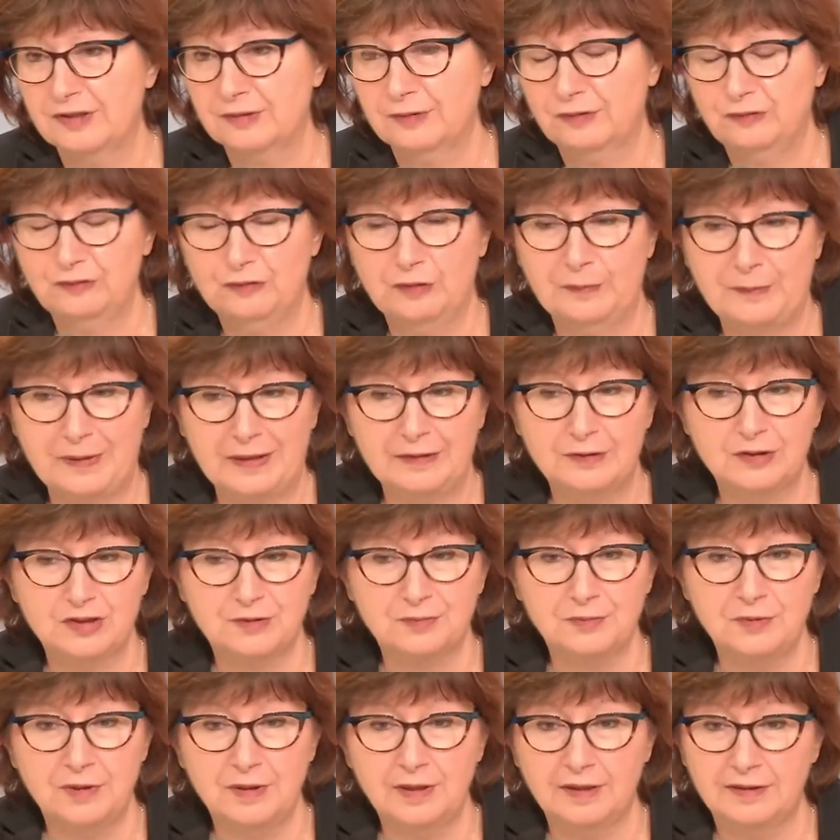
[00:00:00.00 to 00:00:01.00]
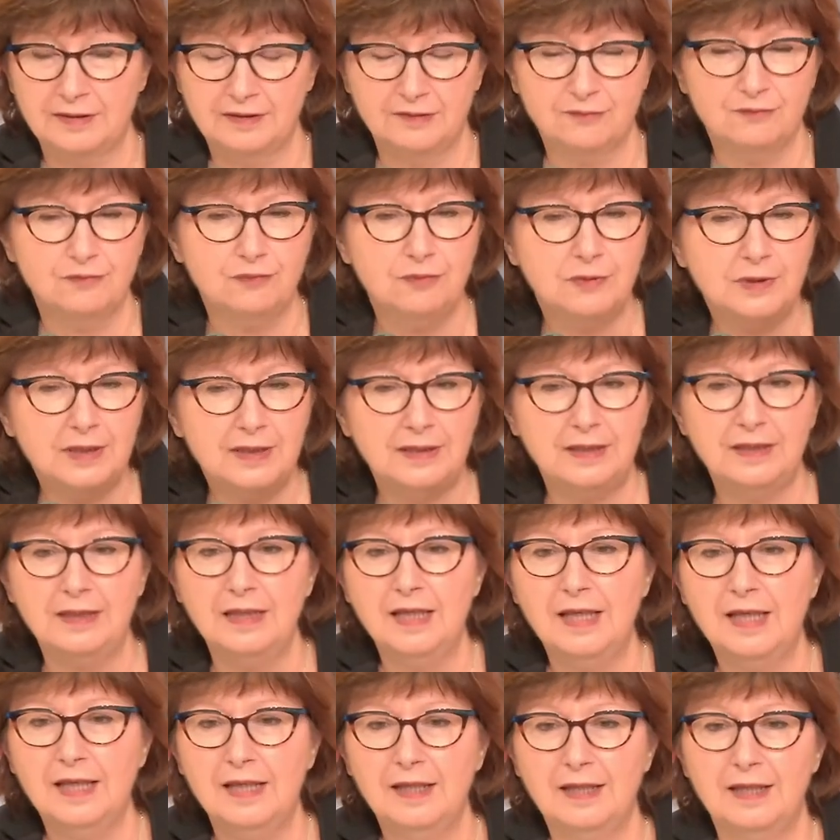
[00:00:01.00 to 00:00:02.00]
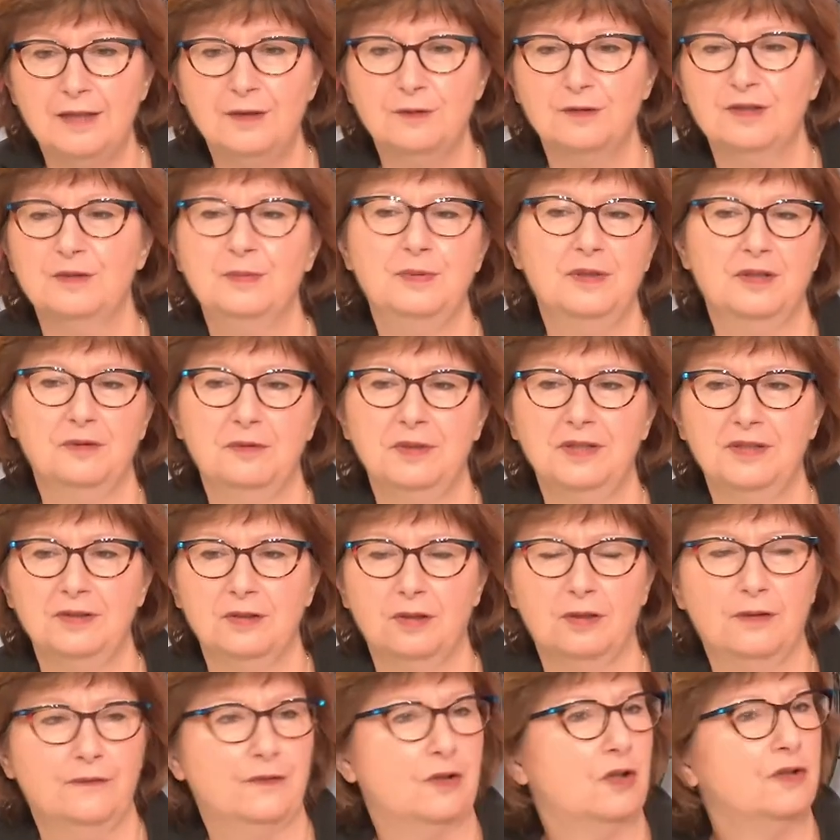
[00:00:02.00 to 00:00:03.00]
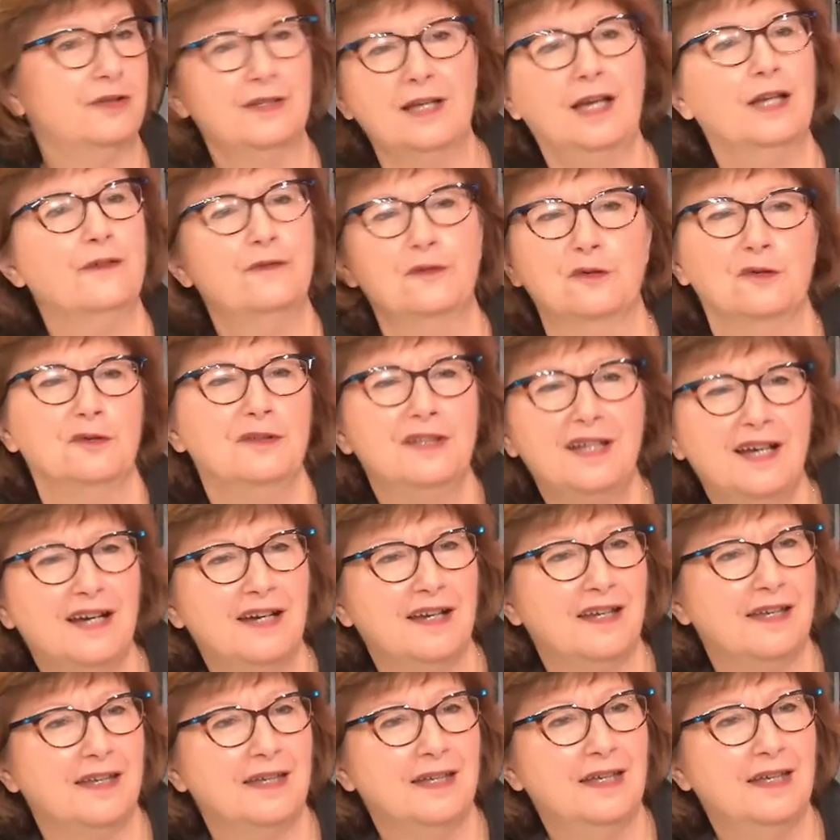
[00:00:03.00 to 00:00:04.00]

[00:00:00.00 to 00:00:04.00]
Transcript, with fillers: to a punishment that is really in the spirit of an eye for an eye.